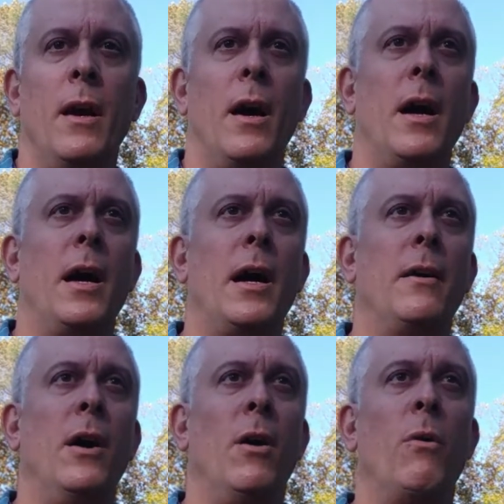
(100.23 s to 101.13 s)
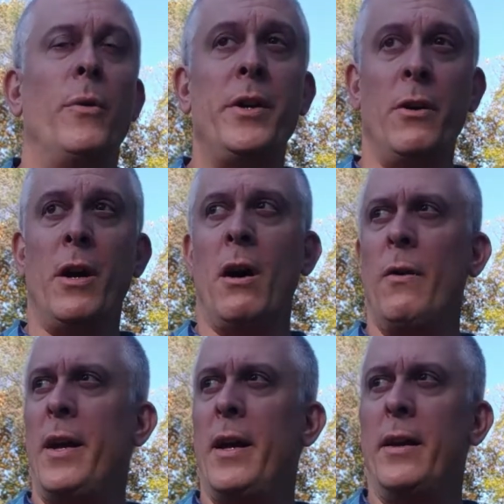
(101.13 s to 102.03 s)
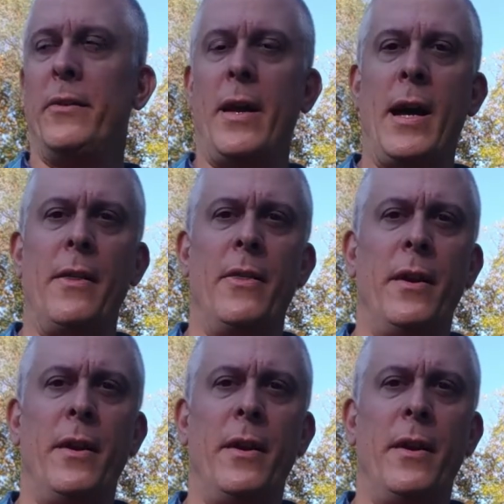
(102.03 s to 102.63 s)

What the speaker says: What we do know is that